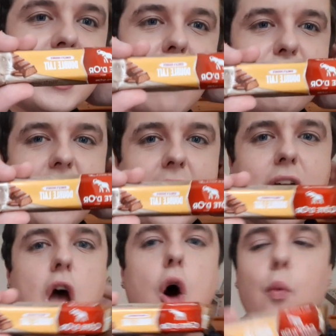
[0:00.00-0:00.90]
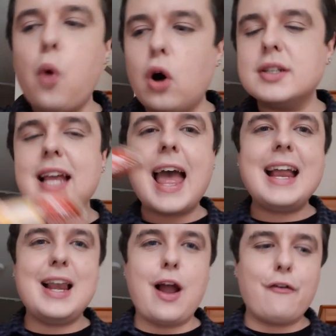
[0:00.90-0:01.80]
lover. What
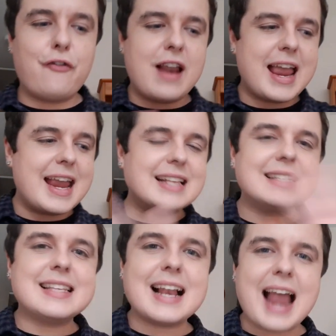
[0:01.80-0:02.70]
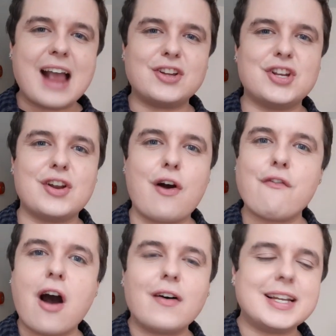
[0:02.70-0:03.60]
a lovely selection
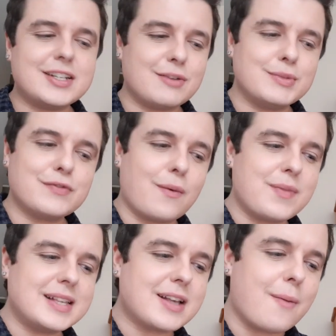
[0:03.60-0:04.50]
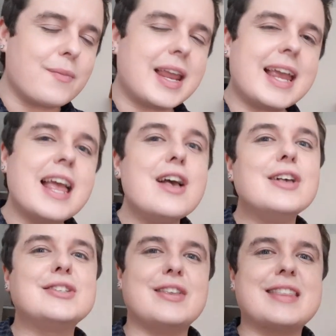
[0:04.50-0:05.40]
of items from this company.
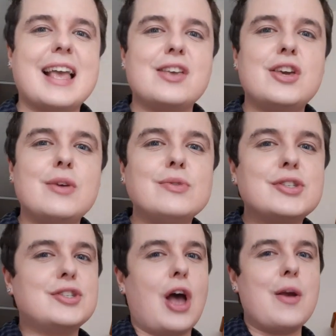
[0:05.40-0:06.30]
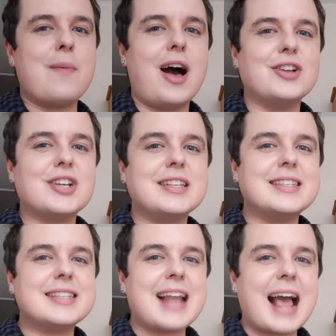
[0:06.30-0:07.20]
So thank you so much,
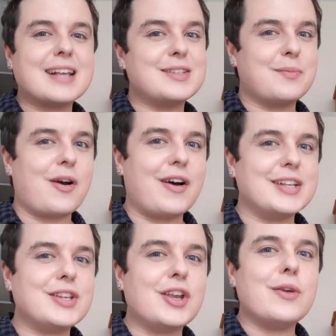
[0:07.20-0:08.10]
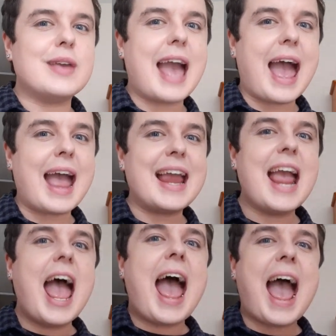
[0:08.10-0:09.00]
Snacksupriseuk.
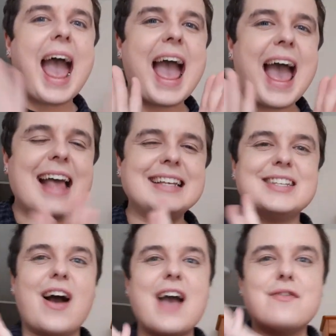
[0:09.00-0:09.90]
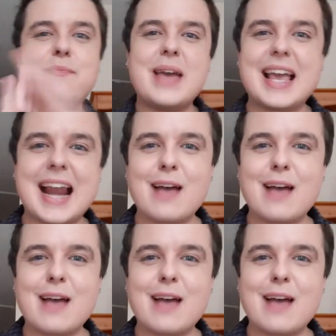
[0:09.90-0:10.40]
And I have a big